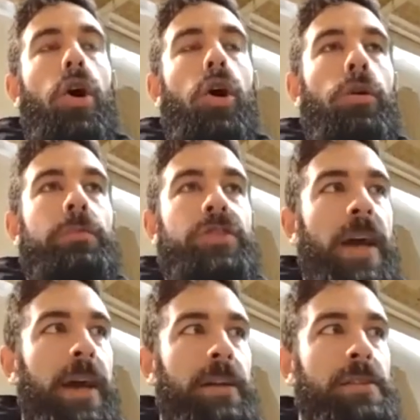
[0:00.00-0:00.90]

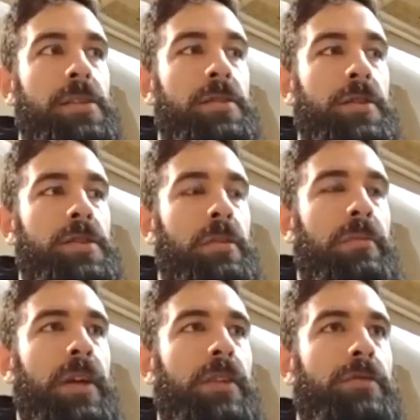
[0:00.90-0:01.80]
objects there's
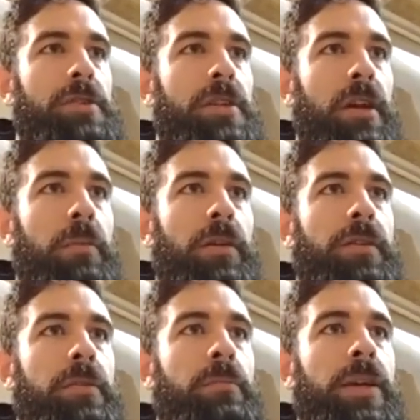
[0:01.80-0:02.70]
something interesting about
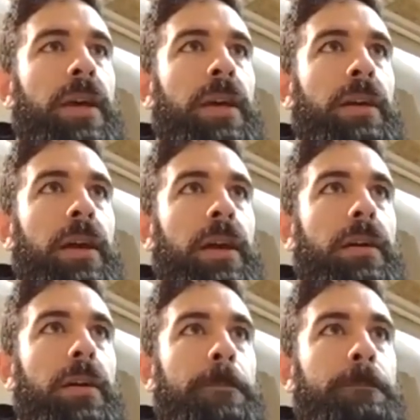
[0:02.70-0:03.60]
it being like
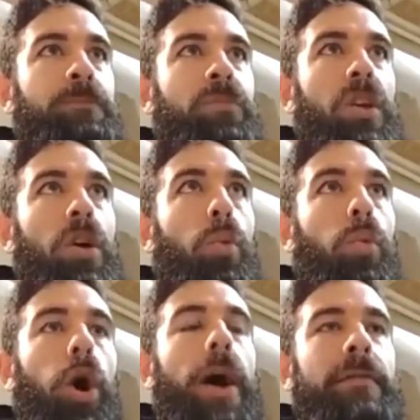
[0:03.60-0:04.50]

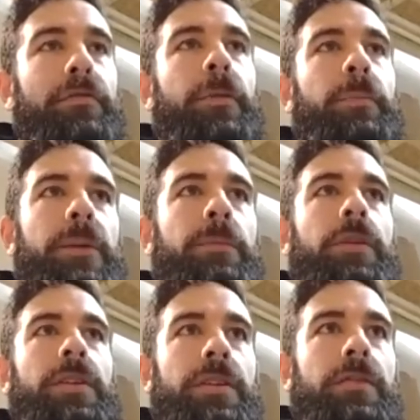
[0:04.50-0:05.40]
whatever people
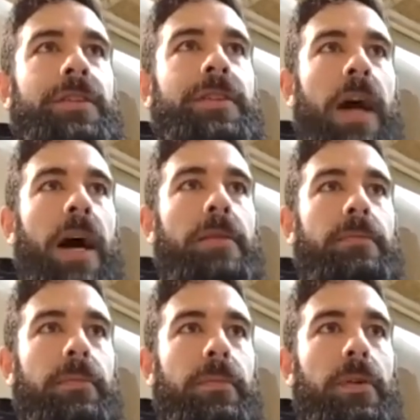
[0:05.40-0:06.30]
need at the time
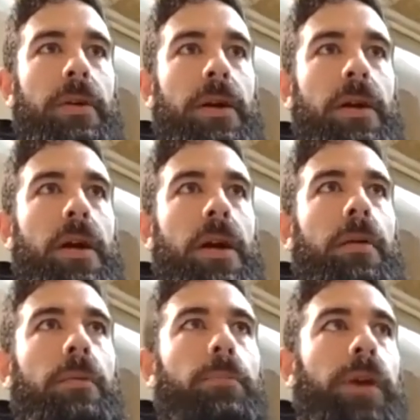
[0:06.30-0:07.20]

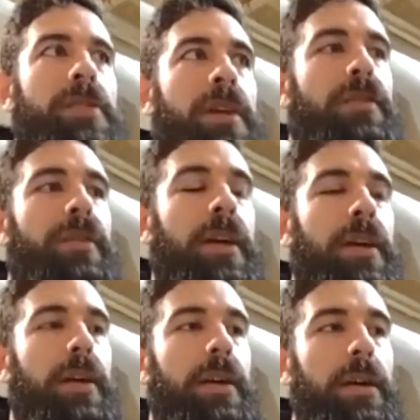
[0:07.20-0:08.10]
because i think
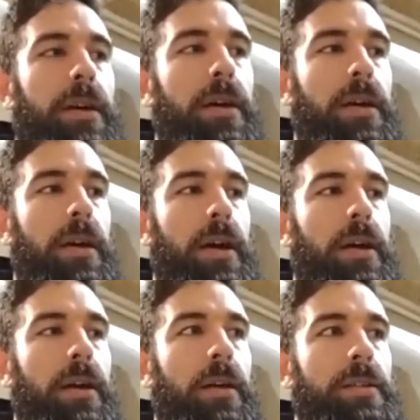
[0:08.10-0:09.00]

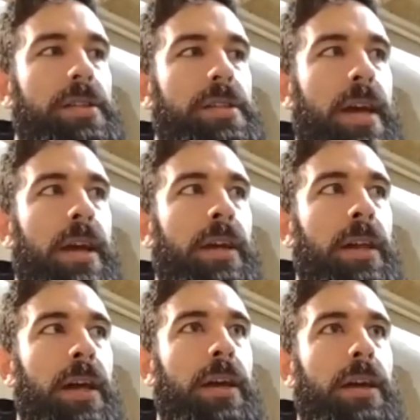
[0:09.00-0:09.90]
saying
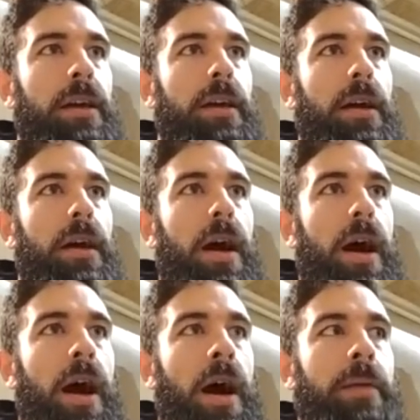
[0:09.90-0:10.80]
like
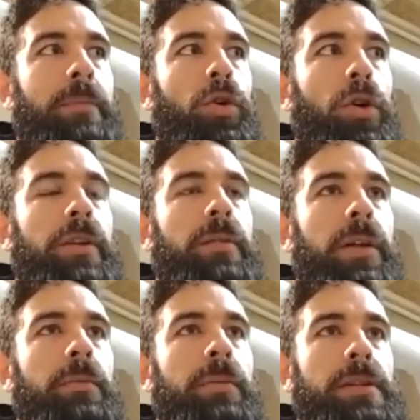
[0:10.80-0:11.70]
i'm going to
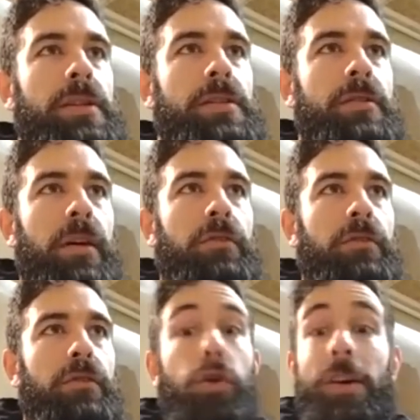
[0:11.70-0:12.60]
build a business around
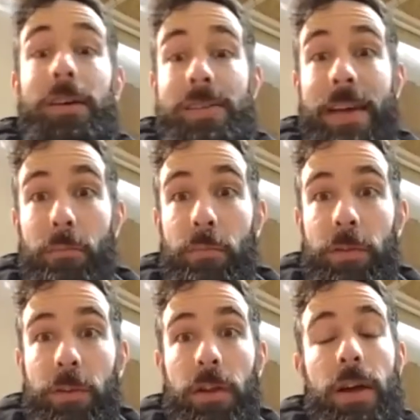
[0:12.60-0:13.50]
for
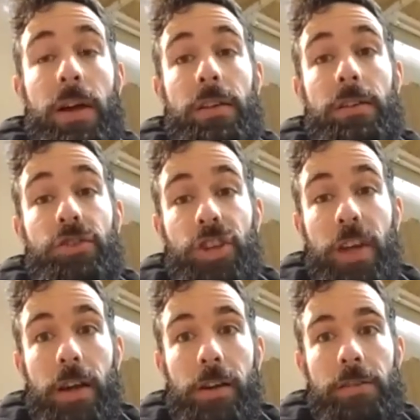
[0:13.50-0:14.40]
example
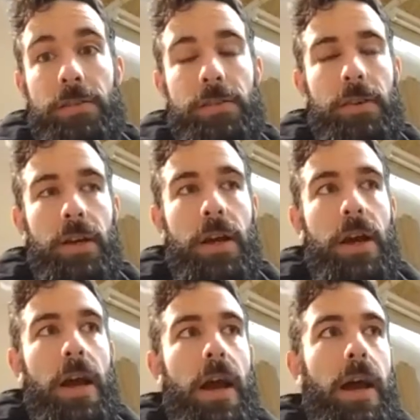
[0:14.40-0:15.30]
chairs
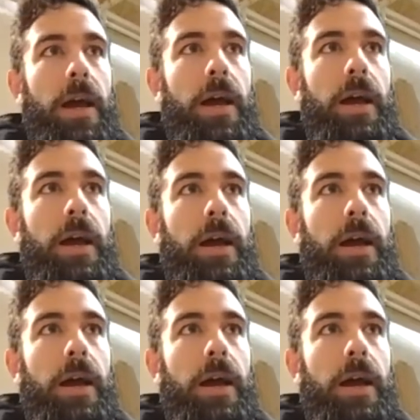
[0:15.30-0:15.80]
hmm. uh,